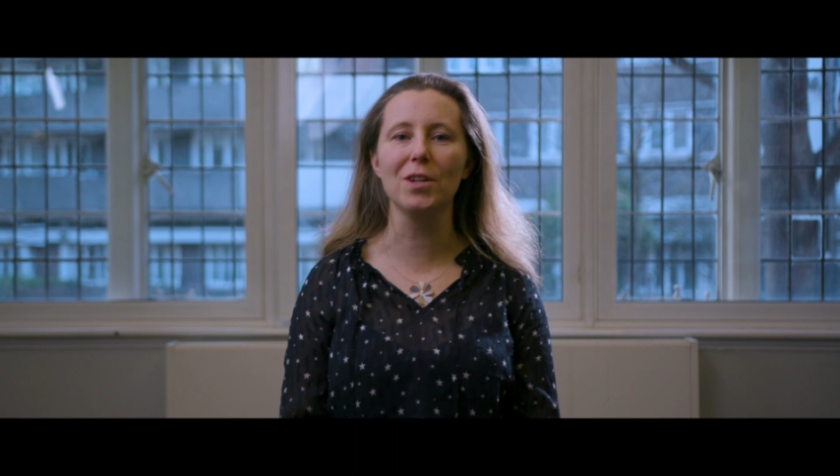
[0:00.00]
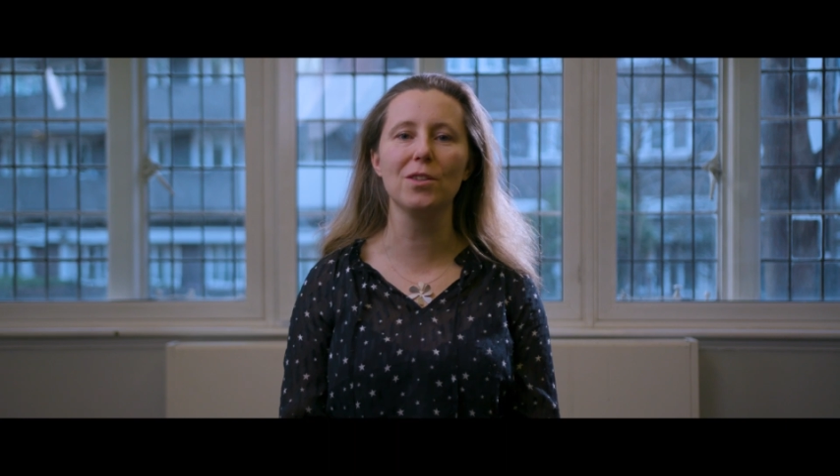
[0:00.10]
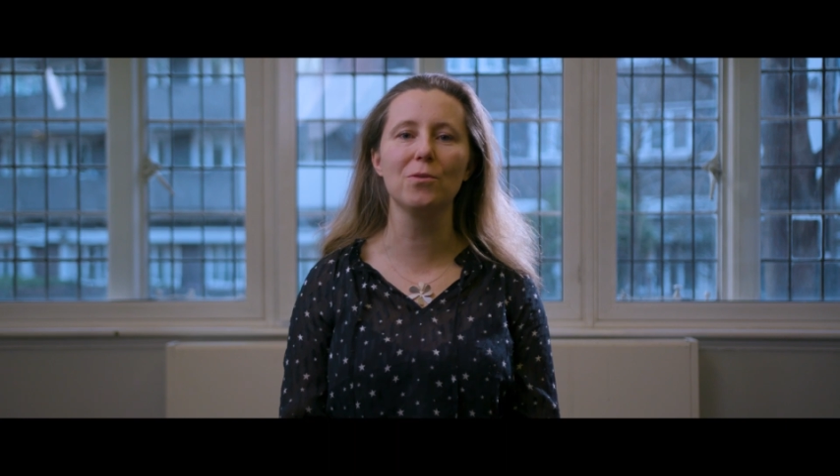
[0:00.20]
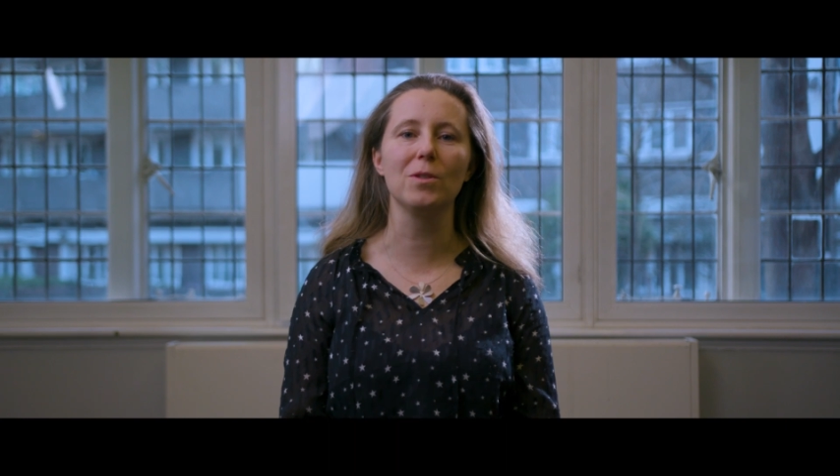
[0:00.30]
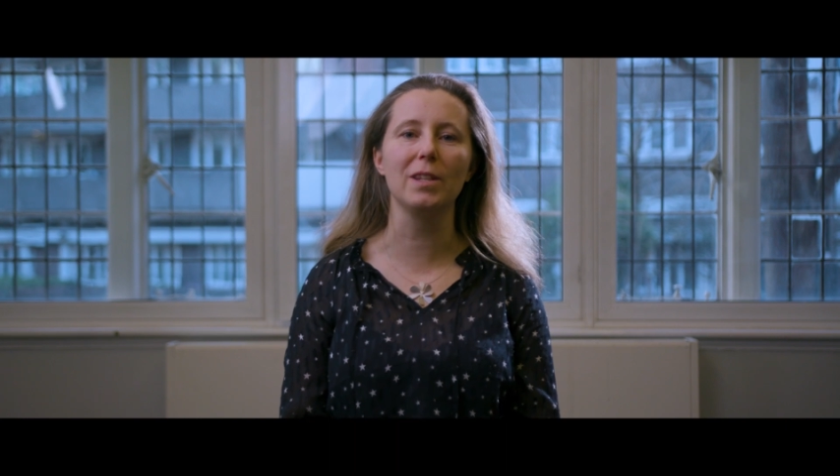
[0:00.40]

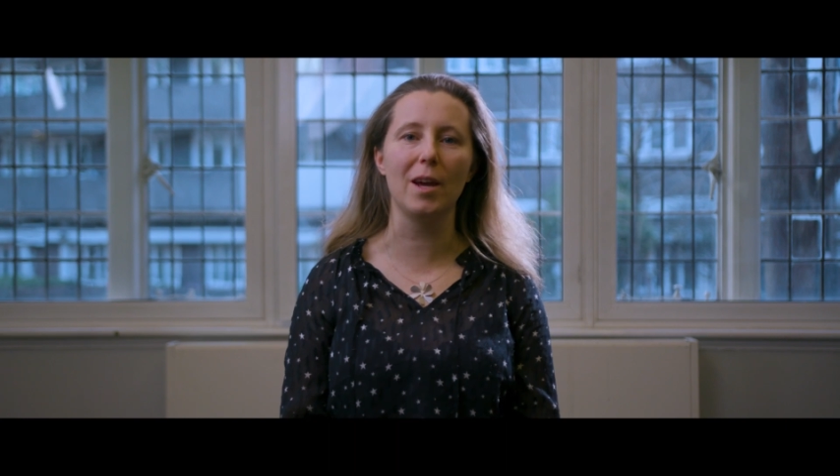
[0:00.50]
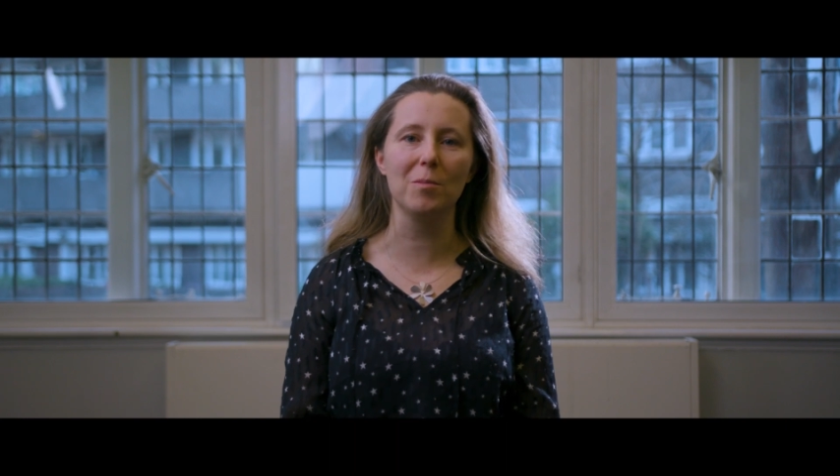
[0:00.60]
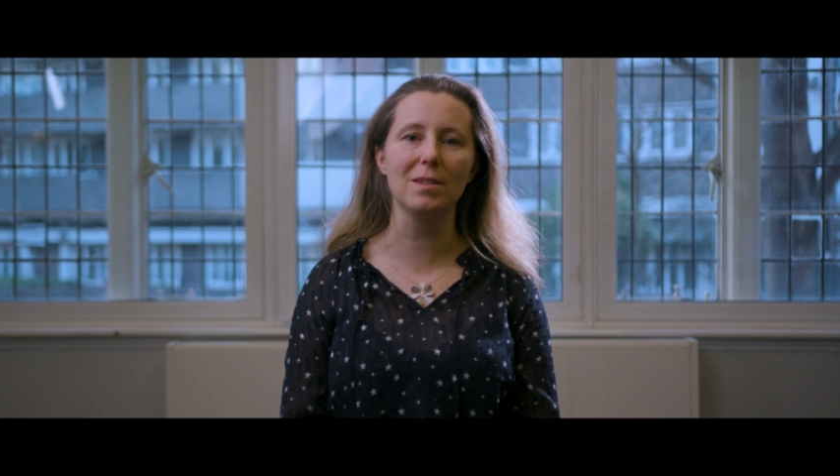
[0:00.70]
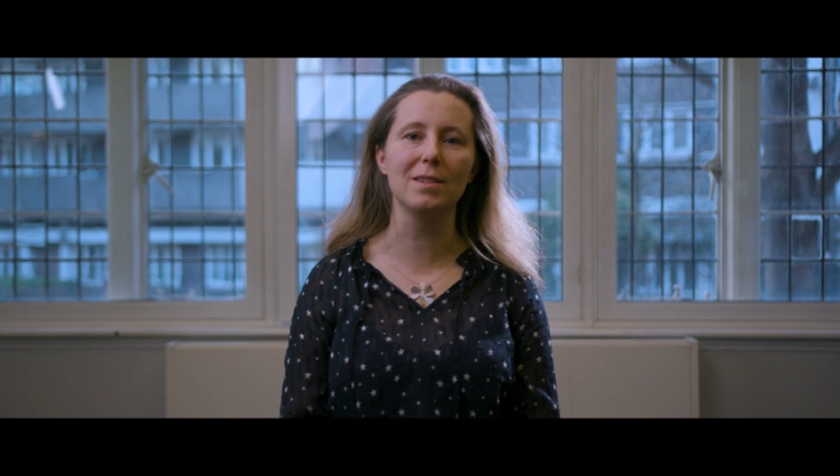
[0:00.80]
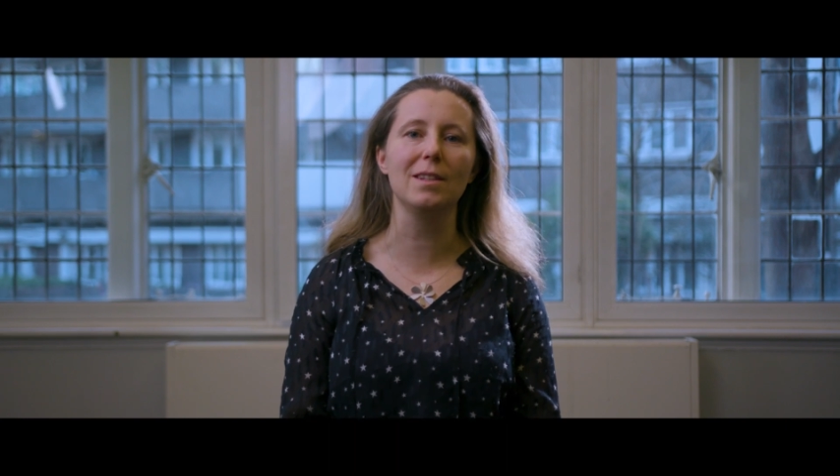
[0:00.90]
Director for the
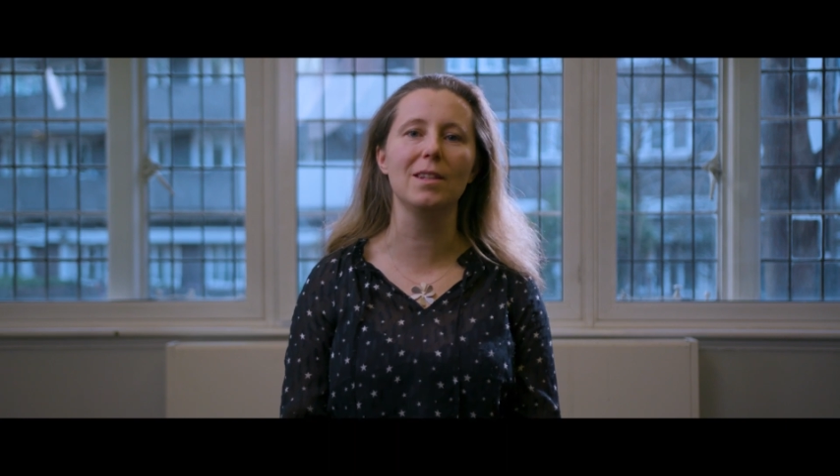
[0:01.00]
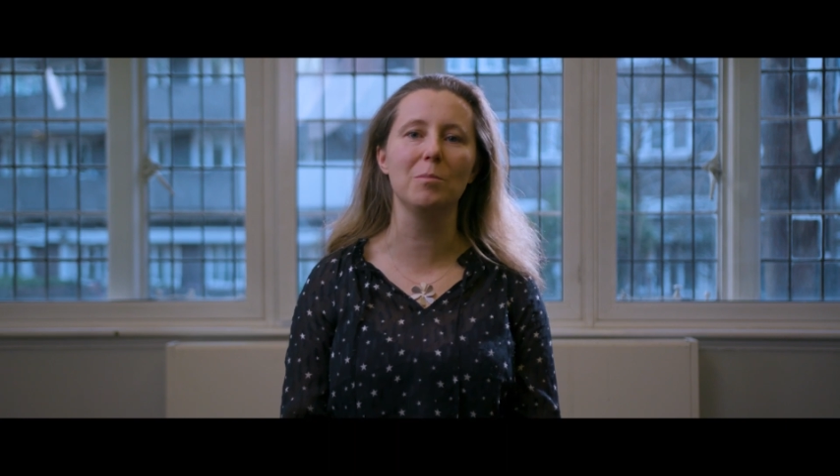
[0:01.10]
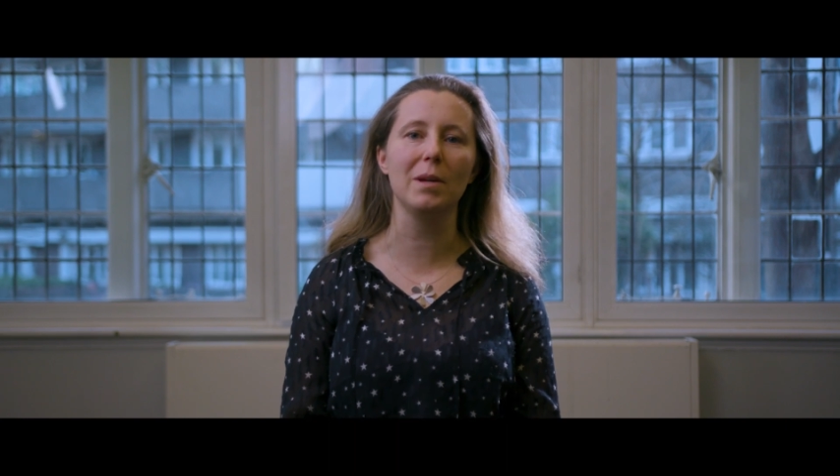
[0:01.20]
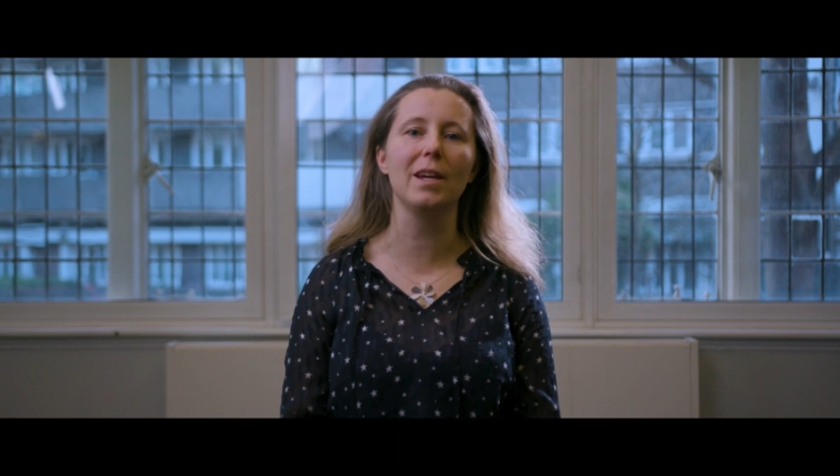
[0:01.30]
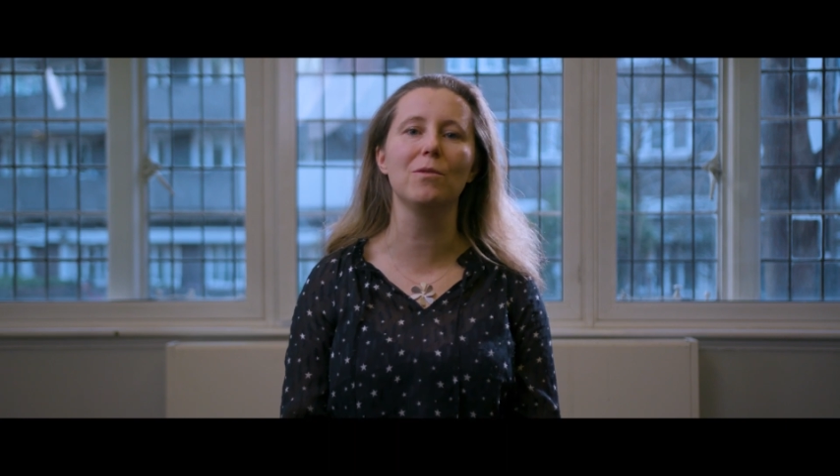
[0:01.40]
MSc
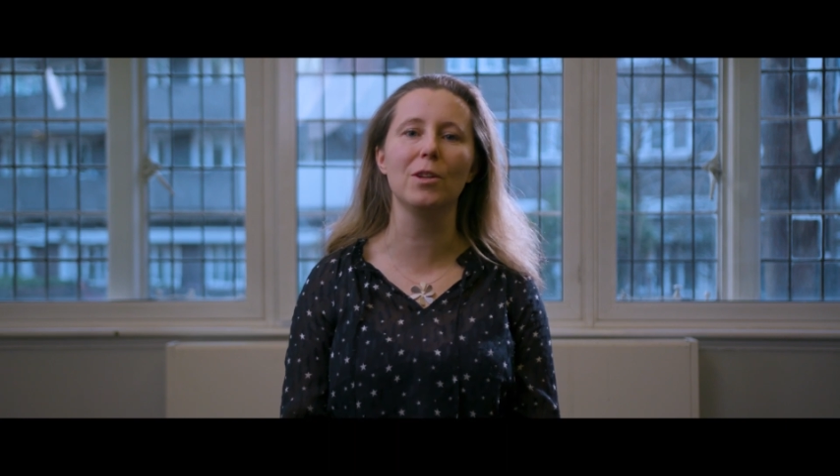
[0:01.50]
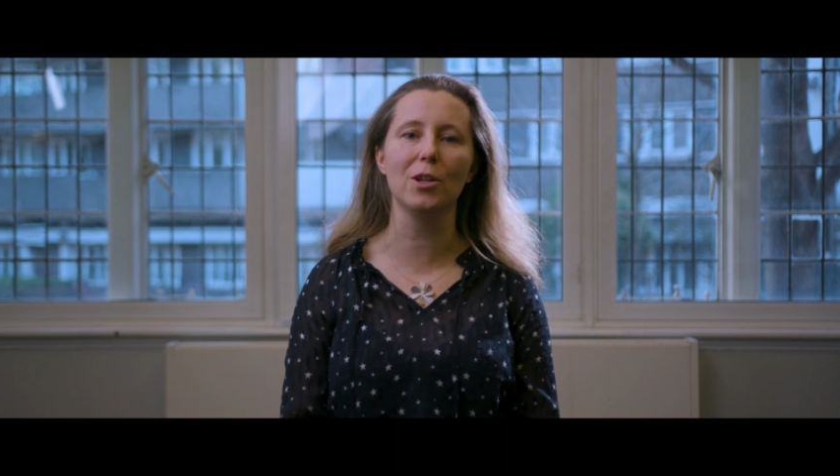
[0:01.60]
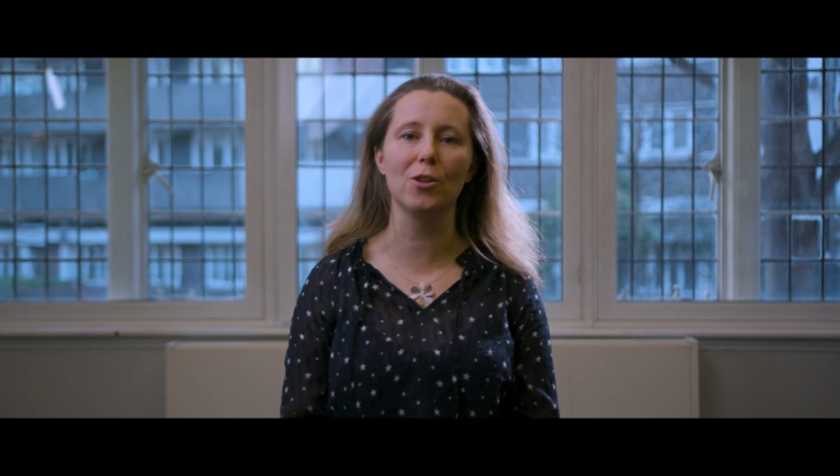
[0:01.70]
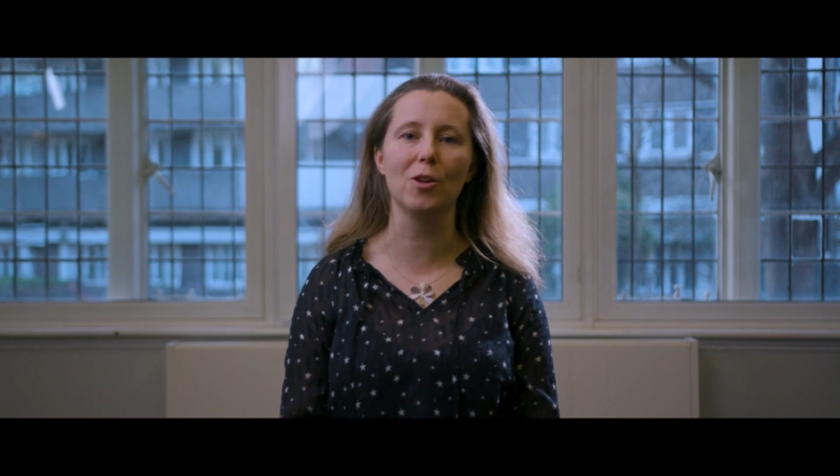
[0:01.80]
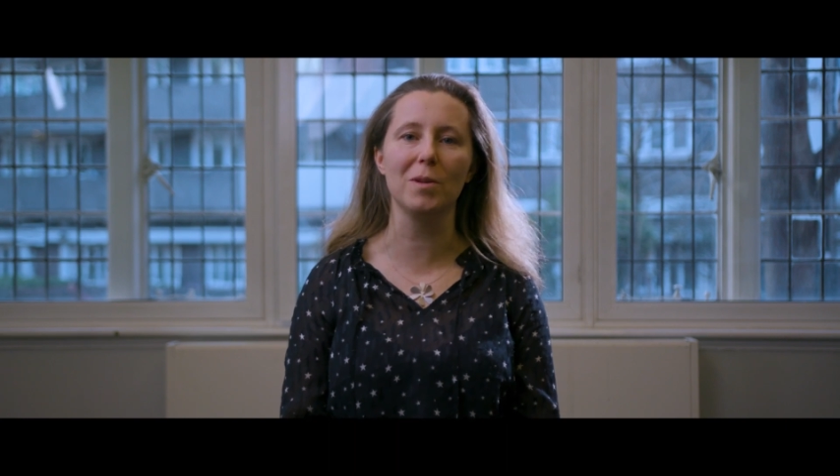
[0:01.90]
in Behavioral
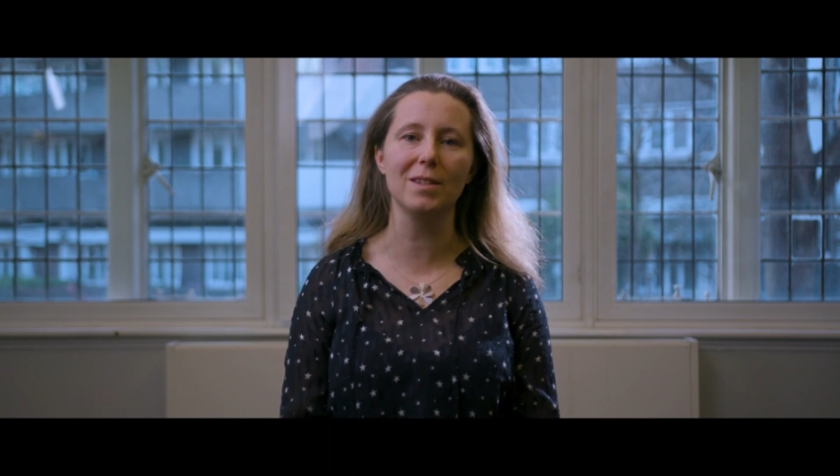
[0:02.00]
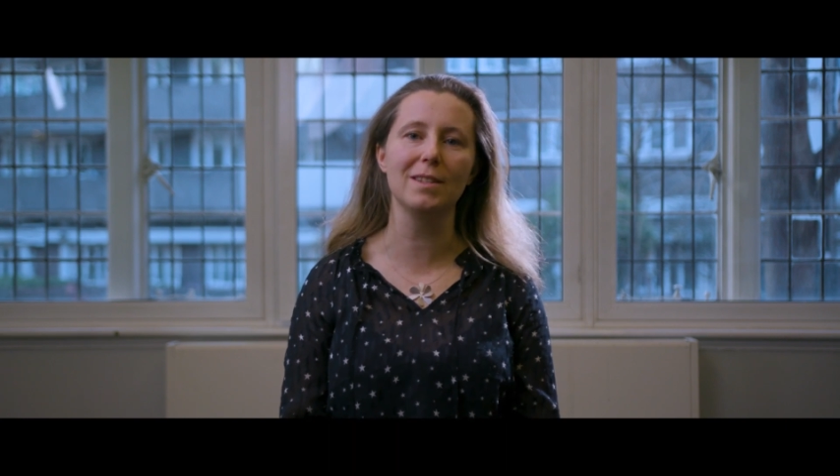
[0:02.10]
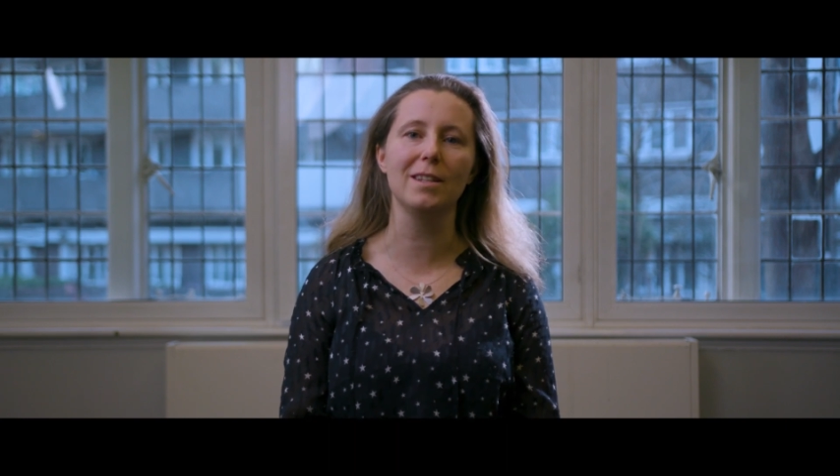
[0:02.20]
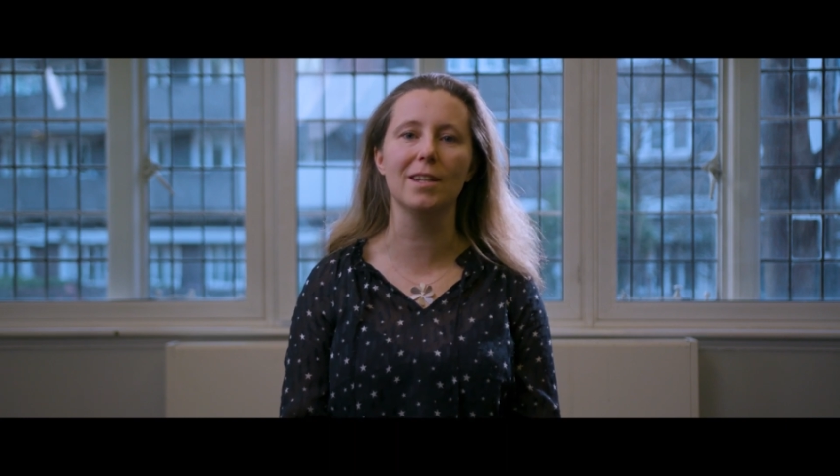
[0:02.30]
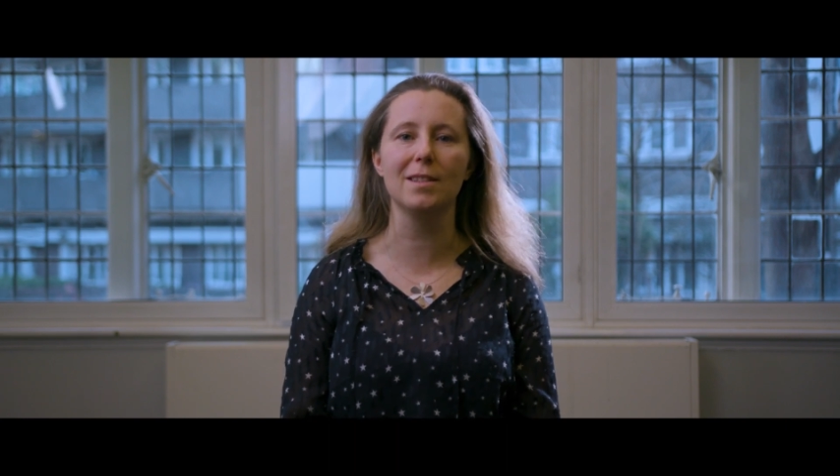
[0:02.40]
Economics here